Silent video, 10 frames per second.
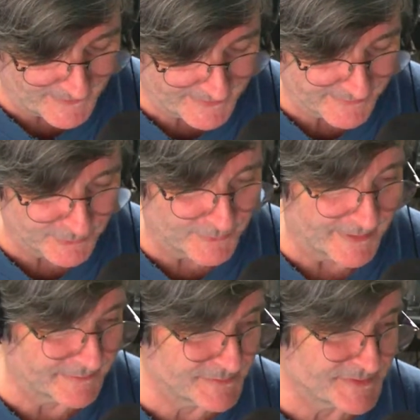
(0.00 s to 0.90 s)
factor and all
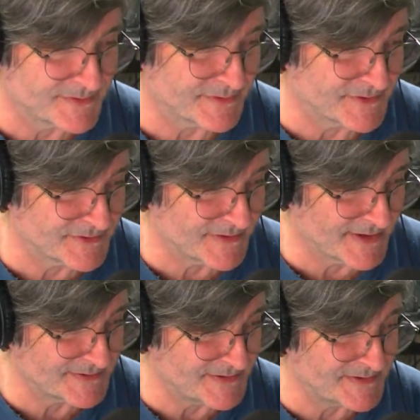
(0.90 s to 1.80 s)
that was just
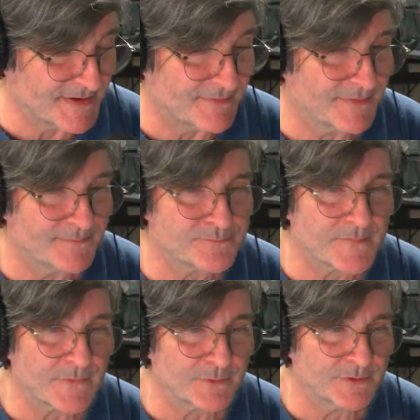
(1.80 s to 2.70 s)
nasty stuff.
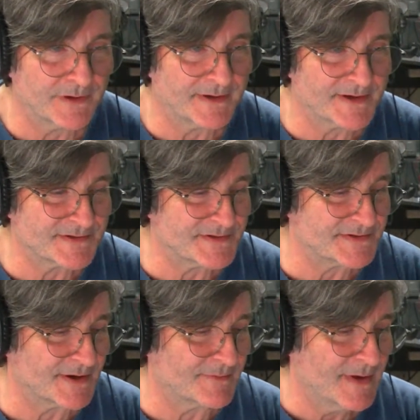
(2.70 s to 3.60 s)
Really nasty
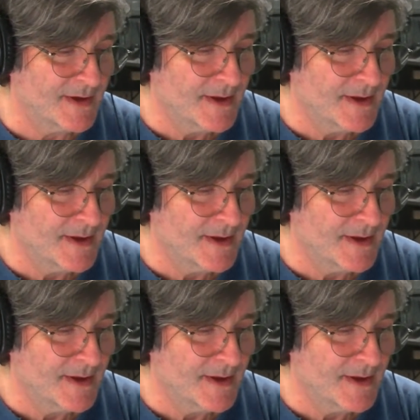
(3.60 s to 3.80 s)
stuff.